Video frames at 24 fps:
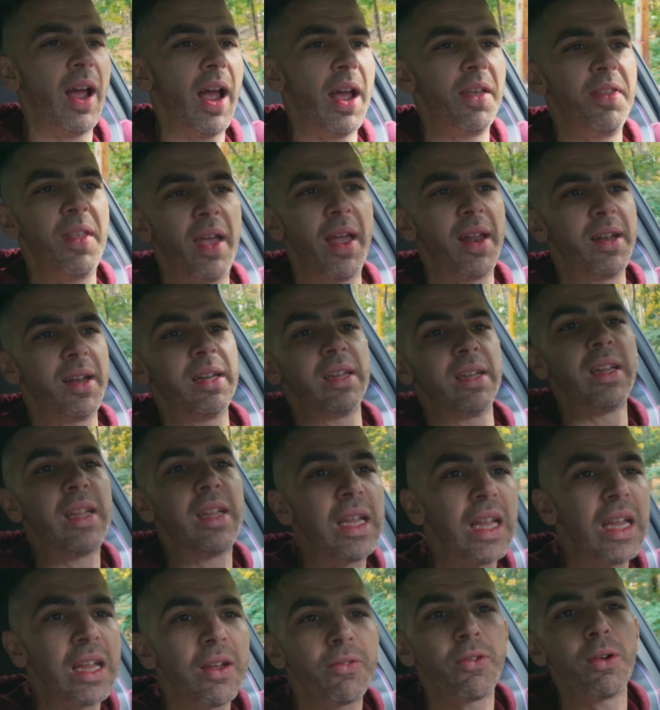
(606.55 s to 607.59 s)
And then
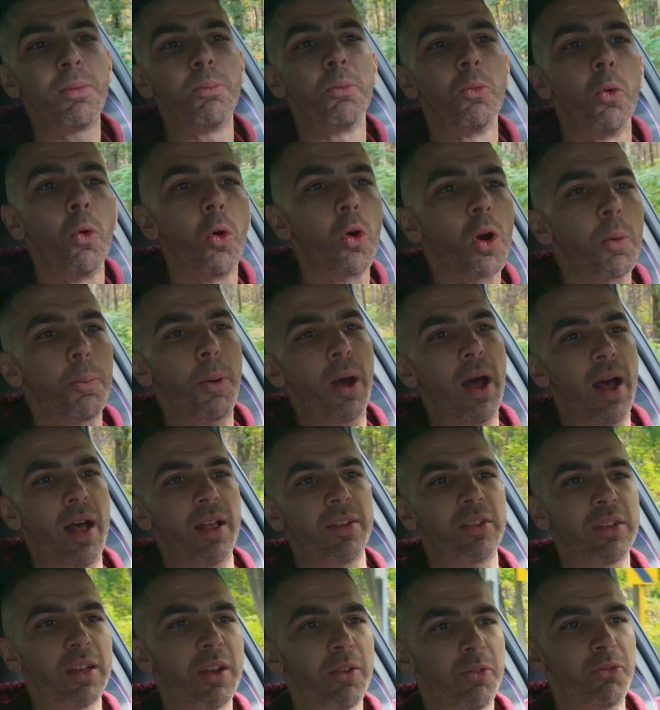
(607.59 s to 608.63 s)
even more
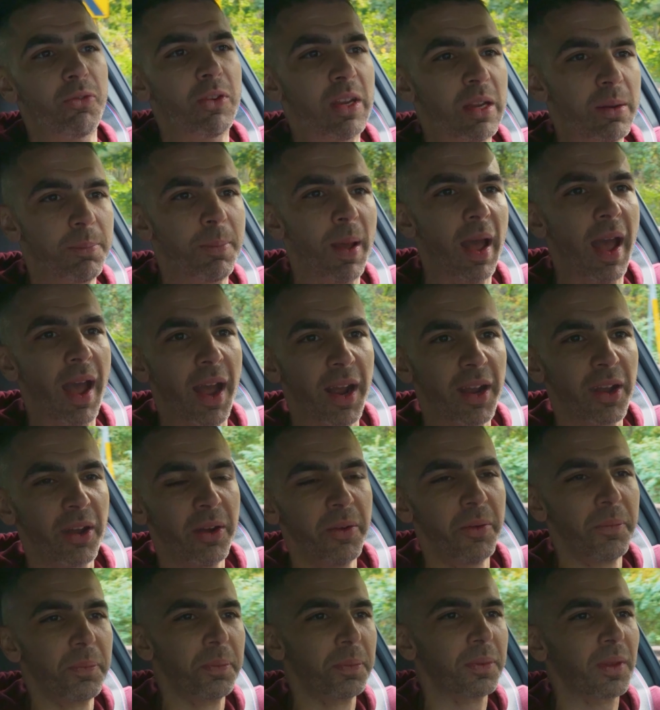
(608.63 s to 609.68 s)
positive feedback
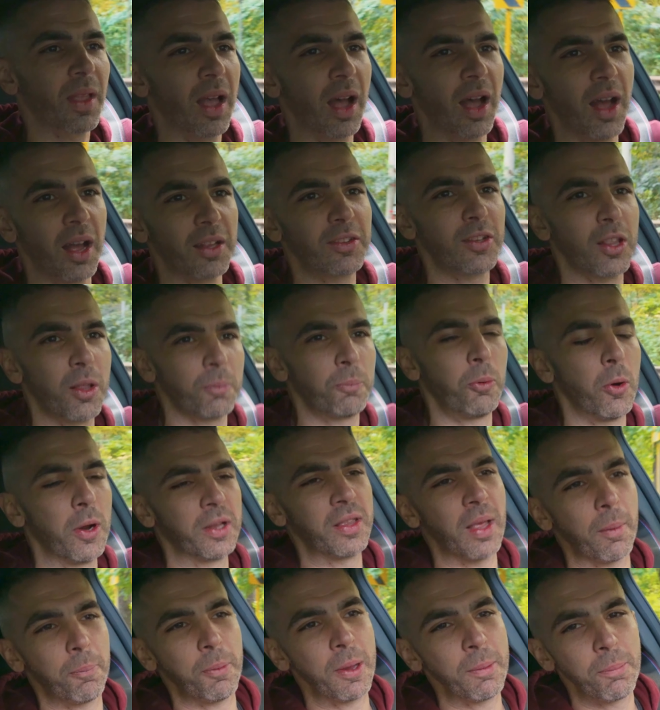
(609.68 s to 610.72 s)
to the point
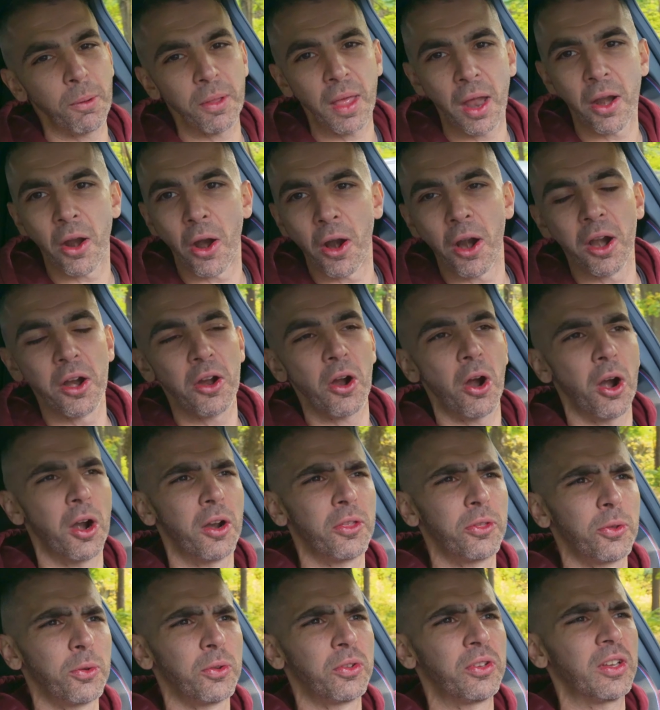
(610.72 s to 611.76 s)
that people that aren't car
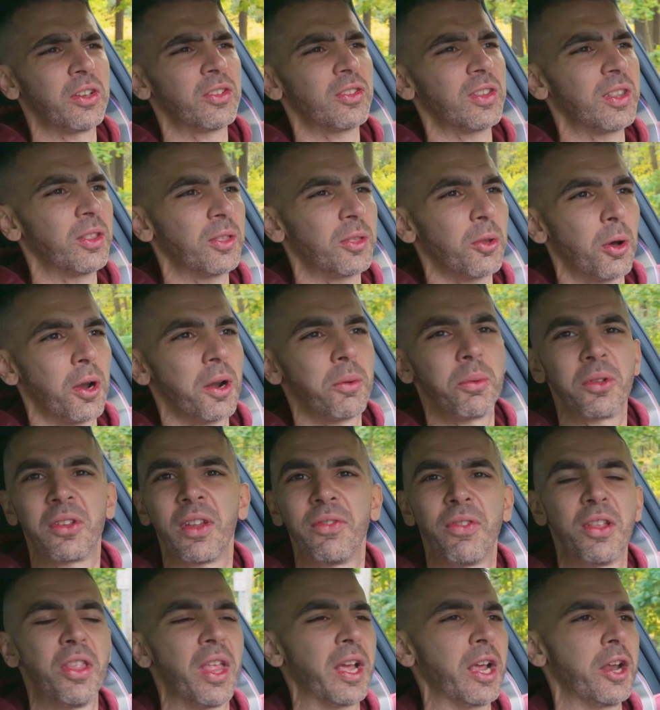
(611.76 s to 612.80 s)
enthusiasts thought it was
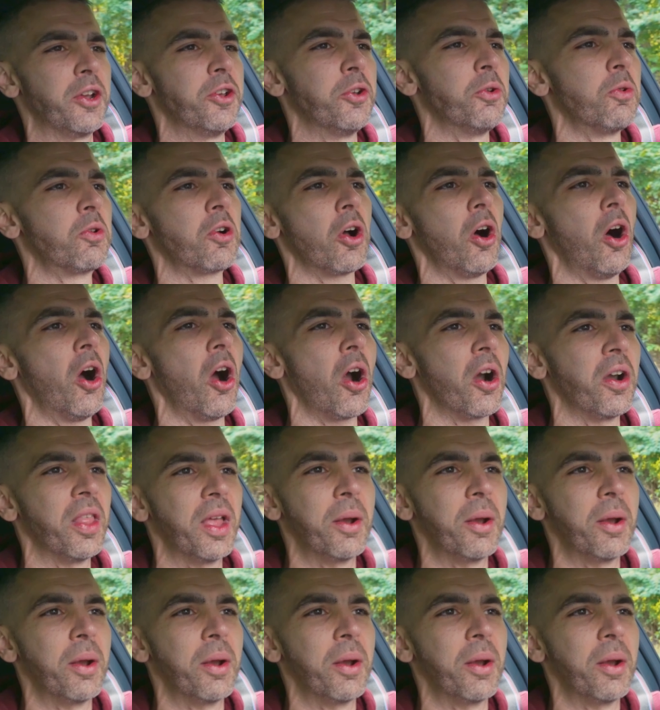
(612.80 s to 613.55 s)
even like a new car.